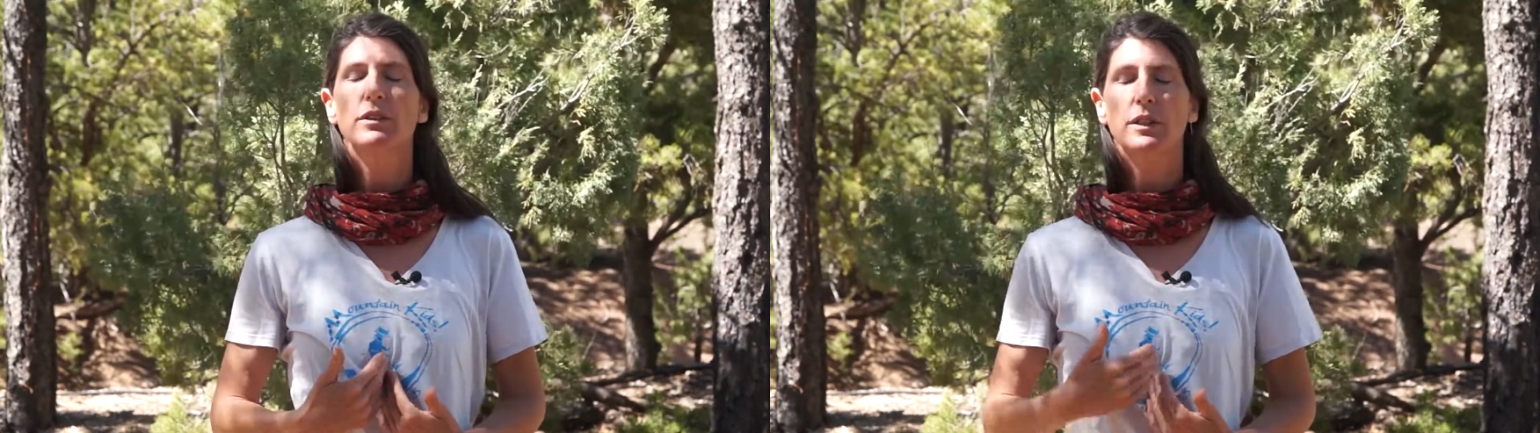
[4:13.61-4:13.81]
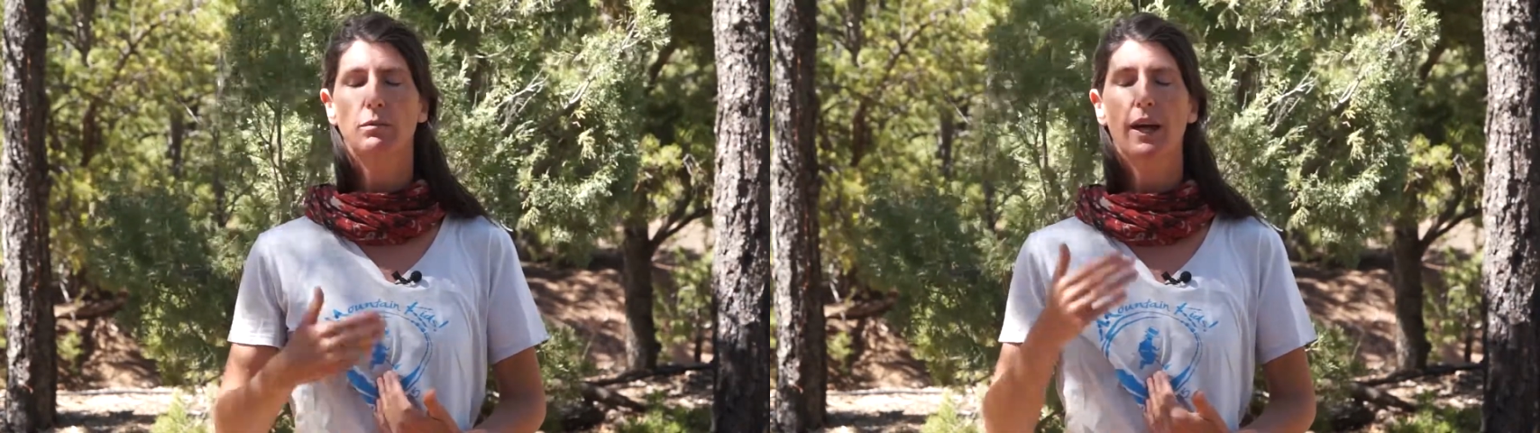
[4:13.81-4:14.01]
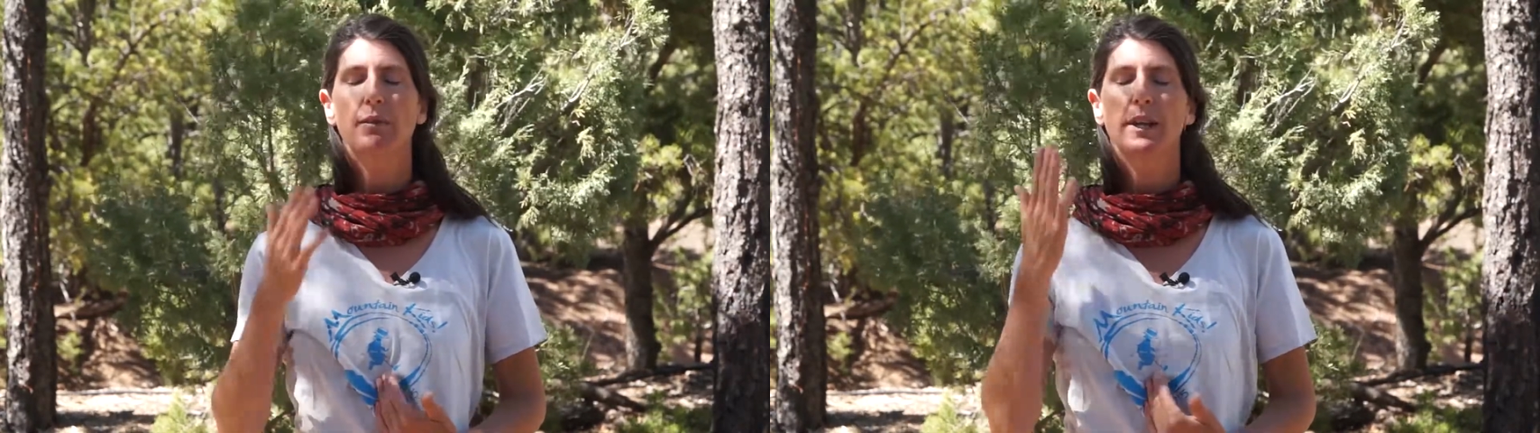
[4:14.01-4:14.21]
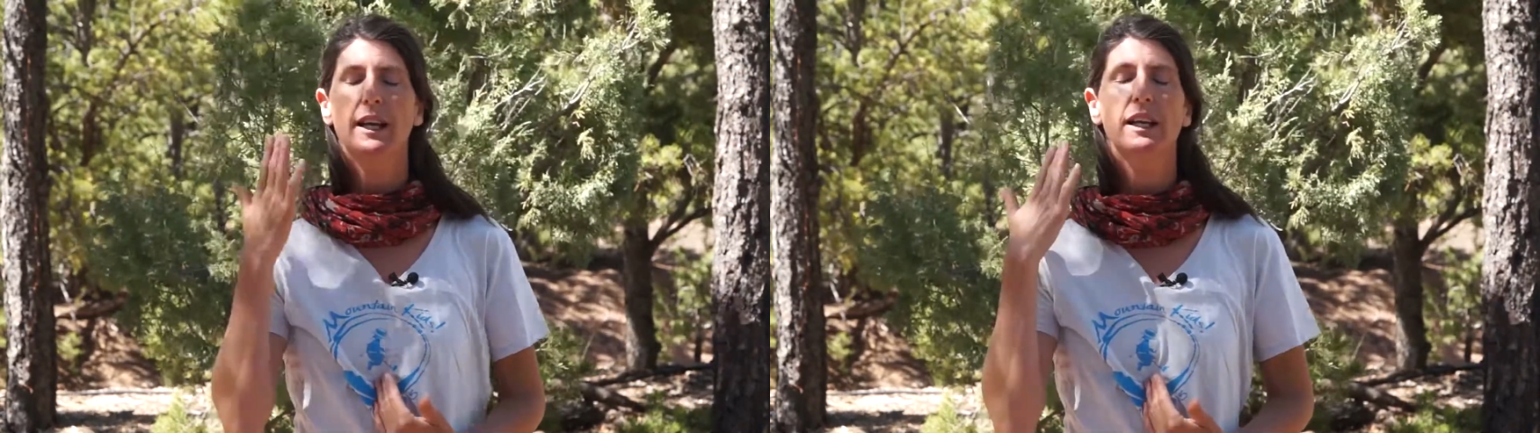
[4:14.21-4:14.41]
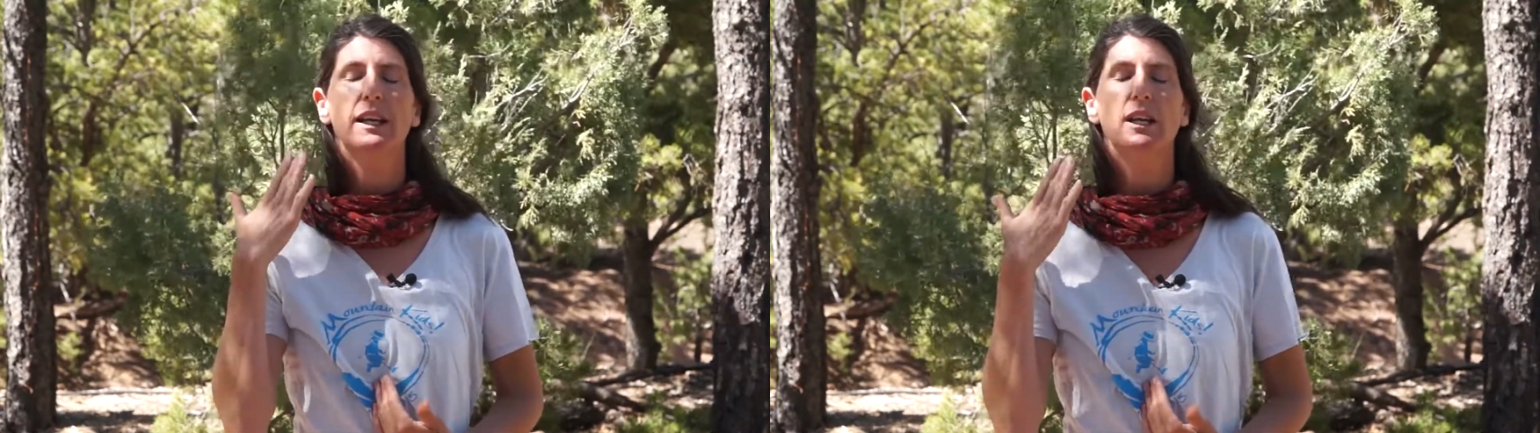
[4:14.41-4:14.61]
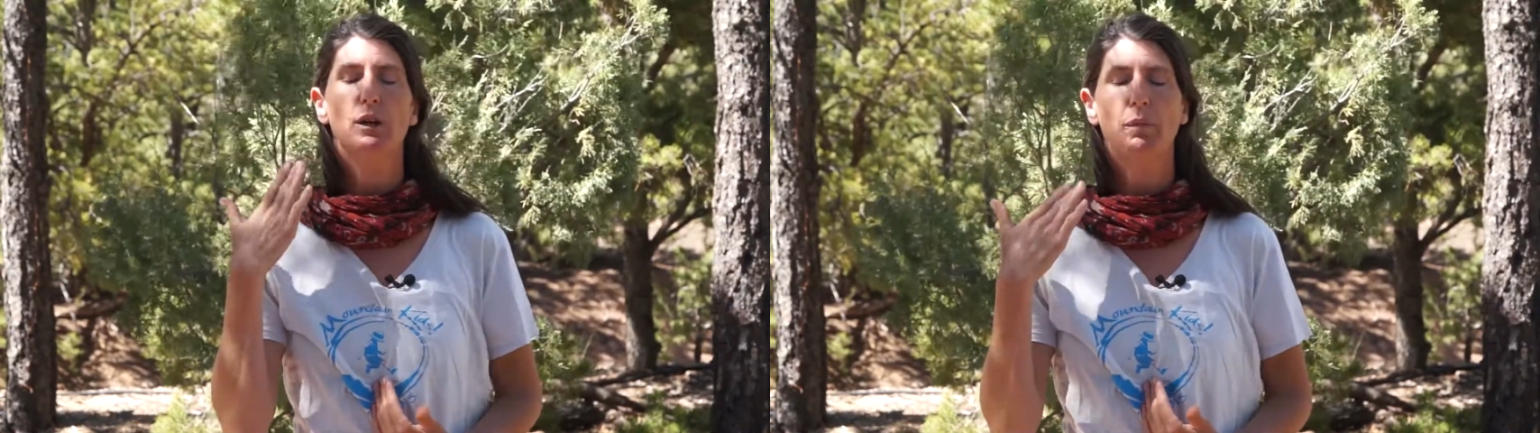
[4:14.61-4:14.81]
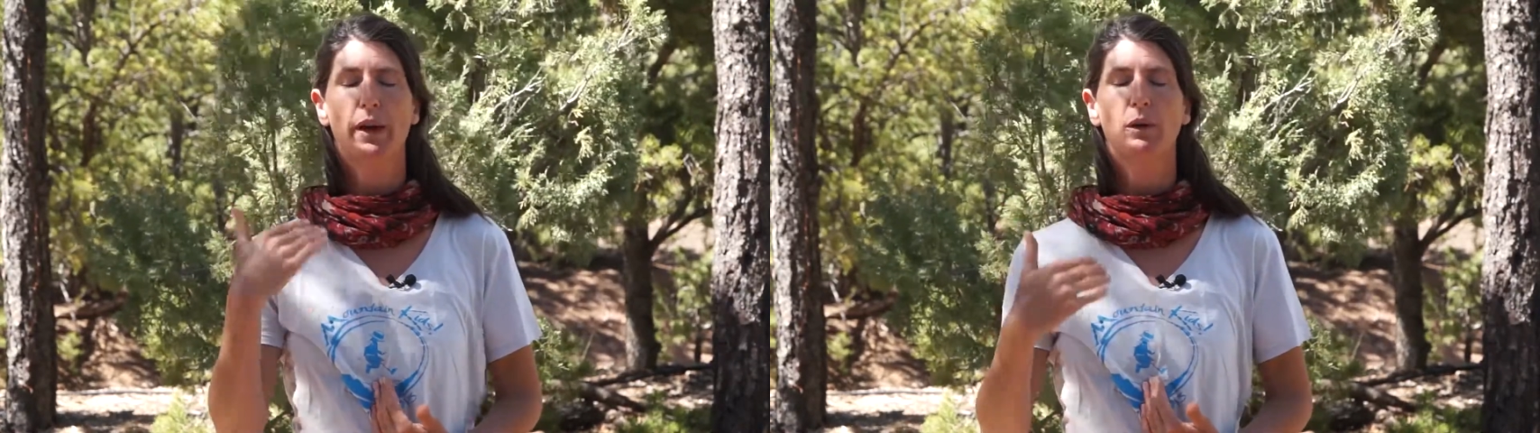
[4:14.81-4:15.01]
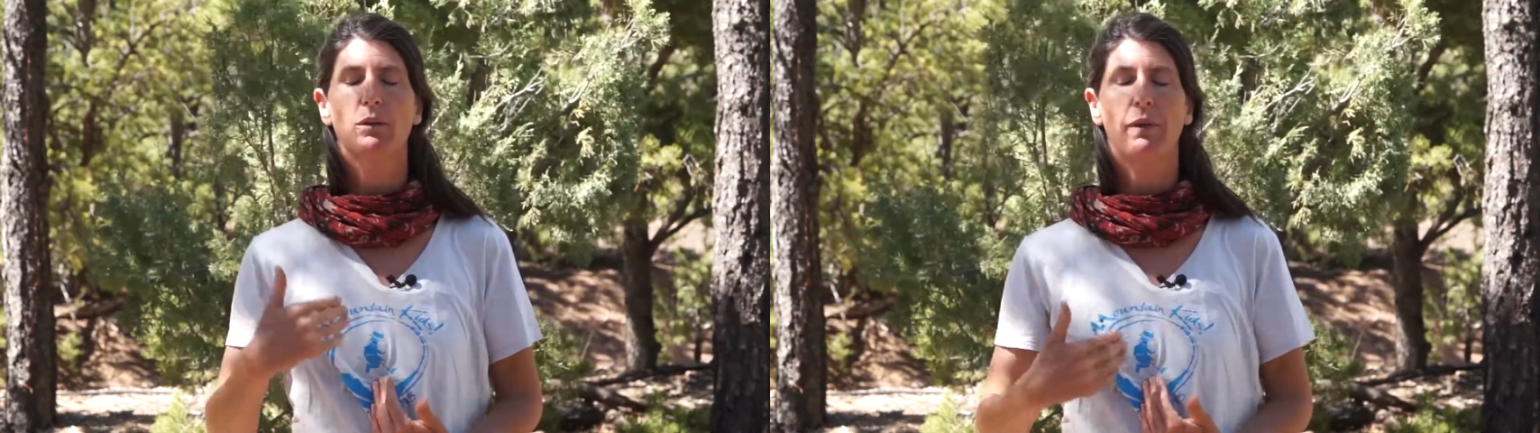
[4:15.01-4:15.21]
Sometimes I can hear
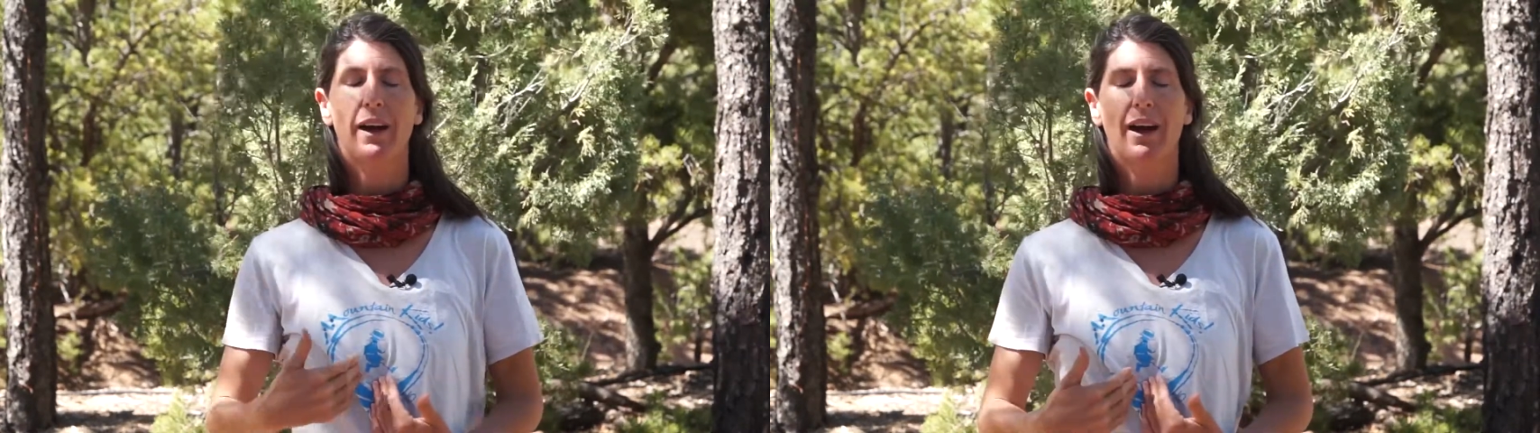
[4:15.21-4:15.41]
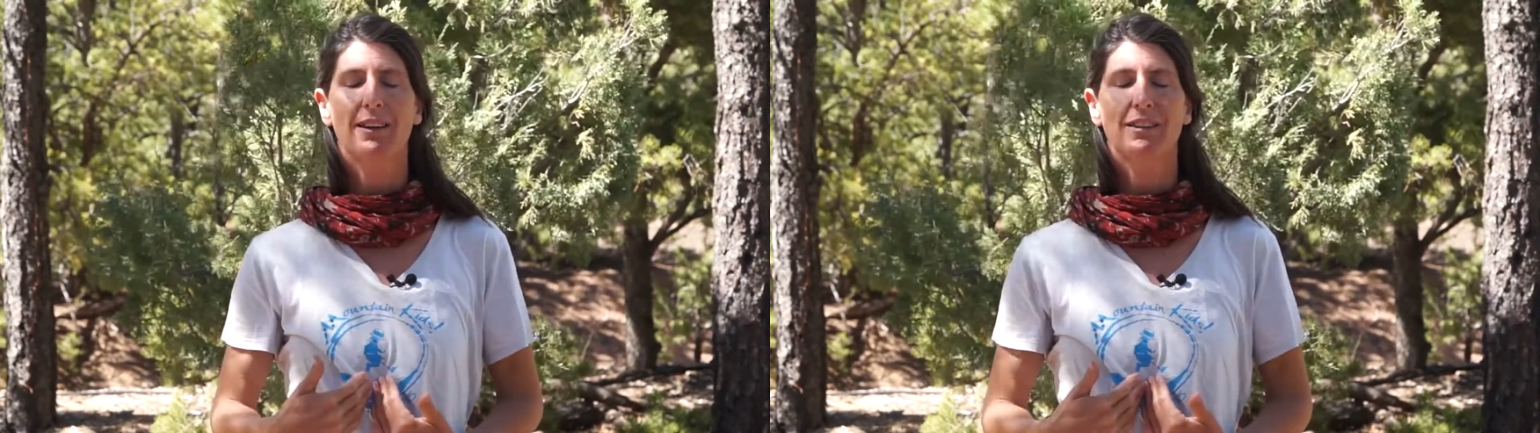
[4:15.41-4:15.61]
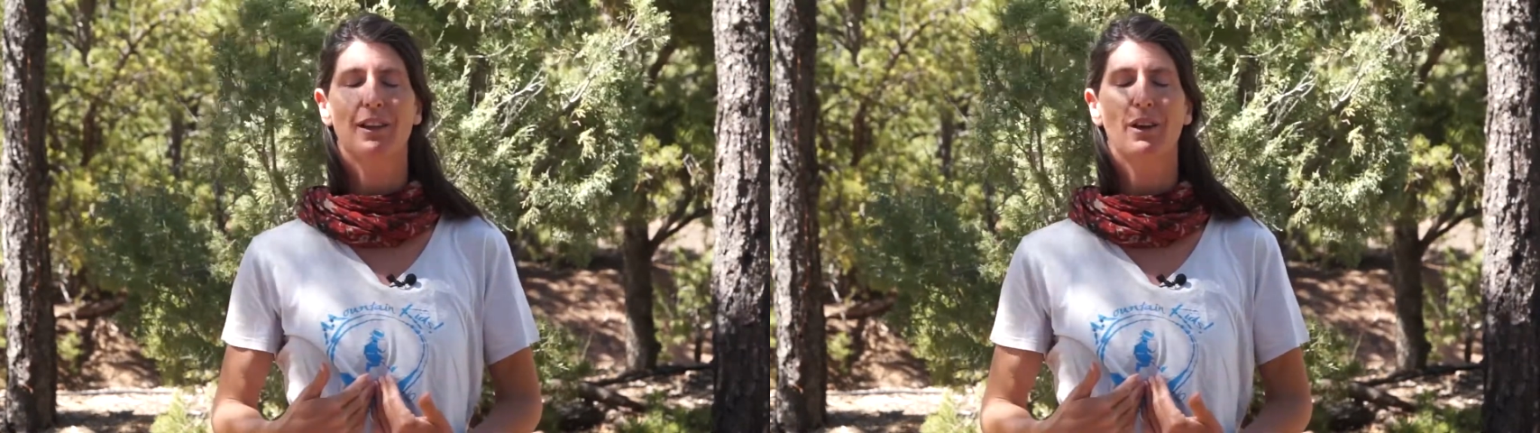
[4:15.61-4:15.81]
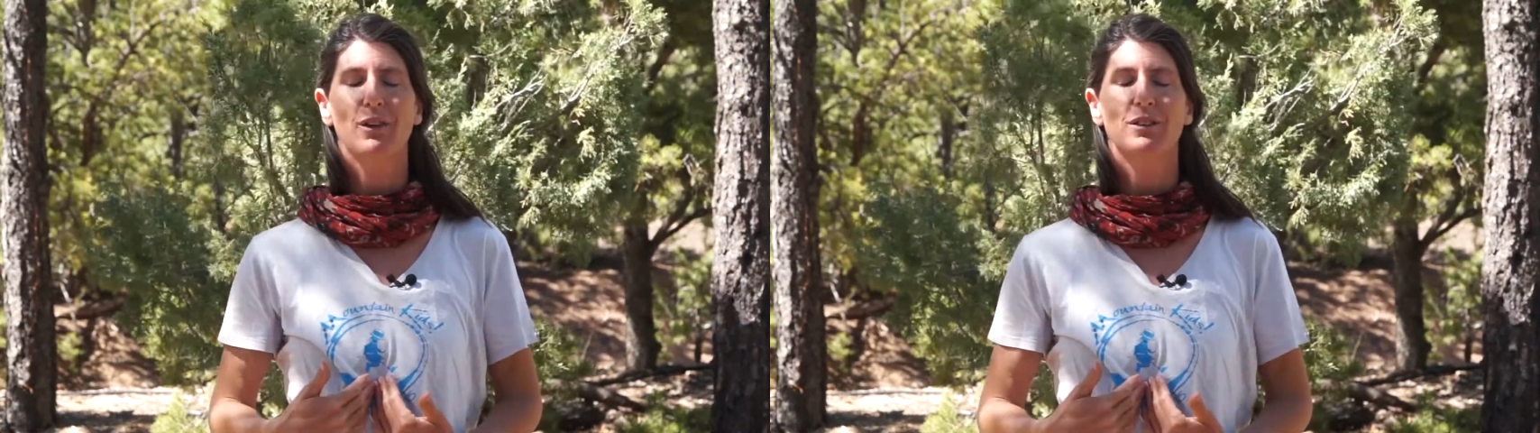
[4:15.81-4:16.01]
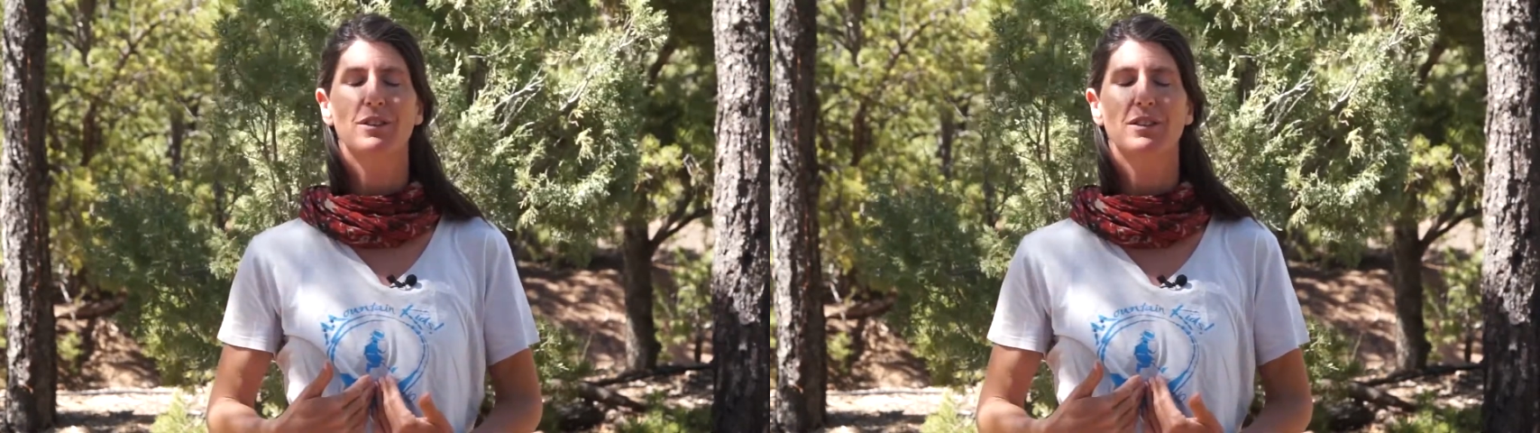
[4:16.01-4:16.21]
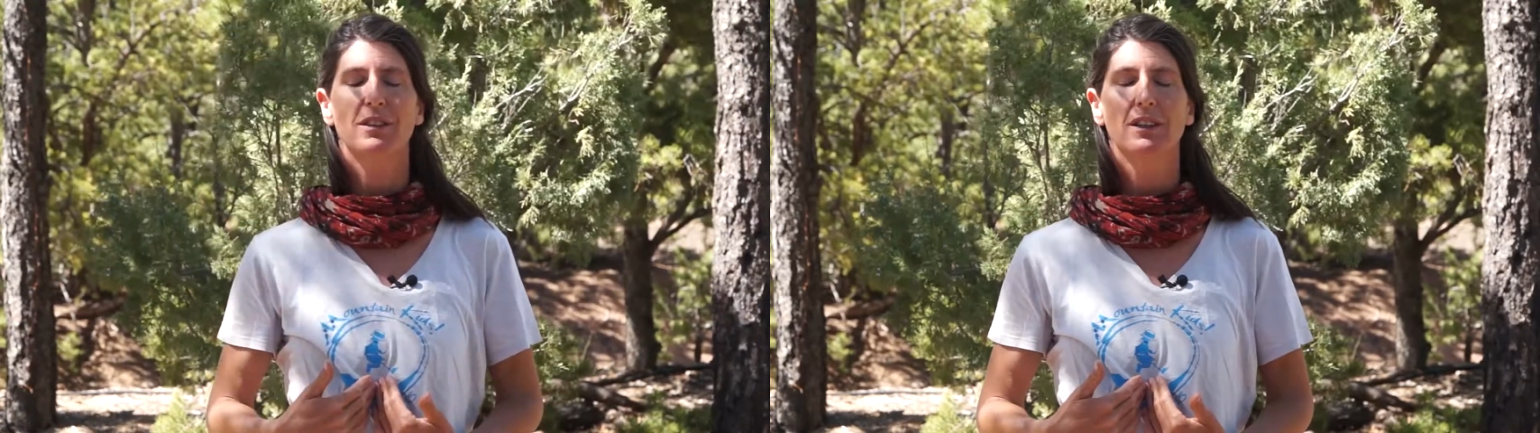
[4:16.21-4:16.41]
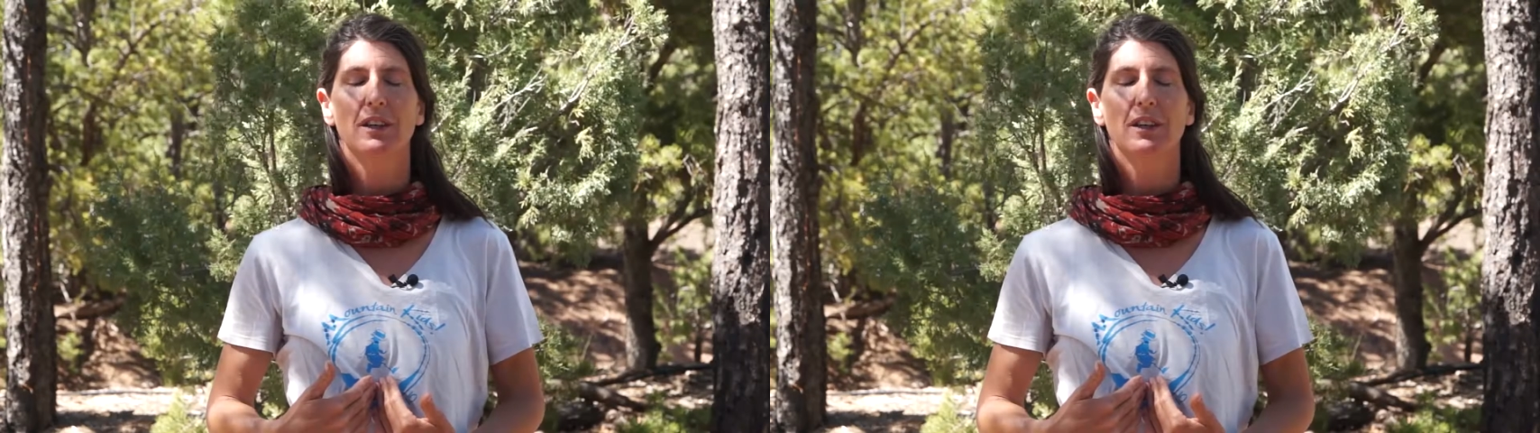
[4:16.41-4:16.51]
better with my eyes closed.